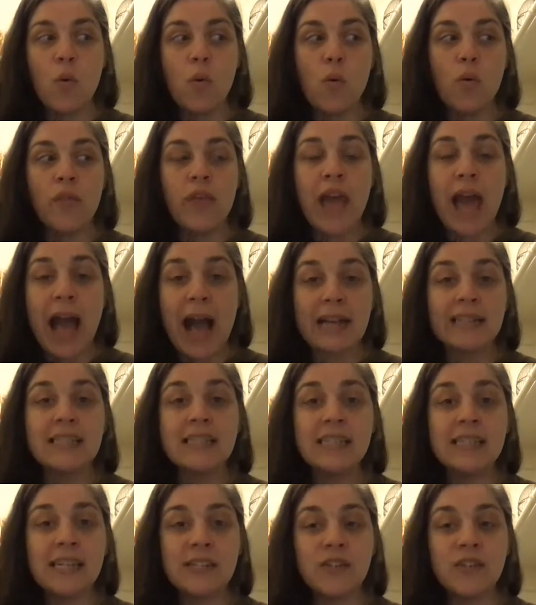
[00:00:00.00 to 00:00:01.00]
the
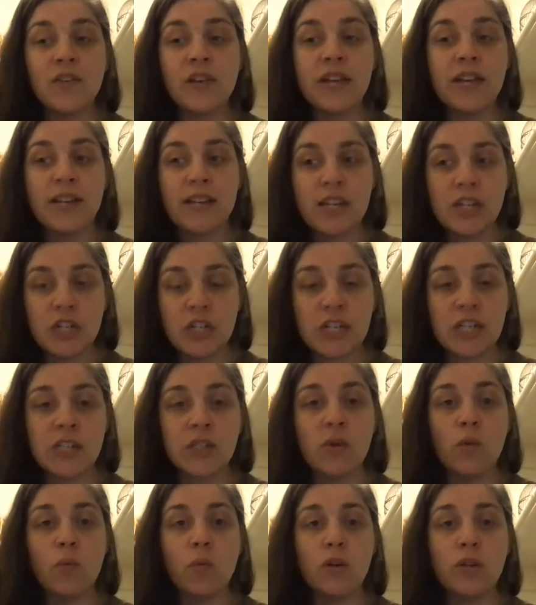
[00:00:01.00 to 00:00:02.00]
accidental conditions,
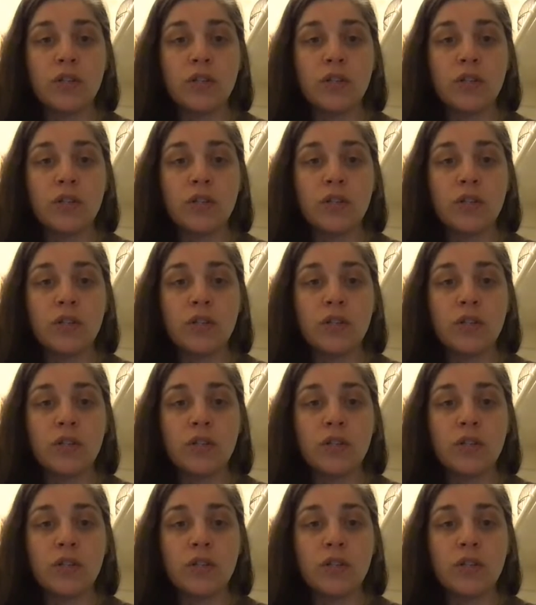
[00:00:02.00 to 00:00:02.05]
were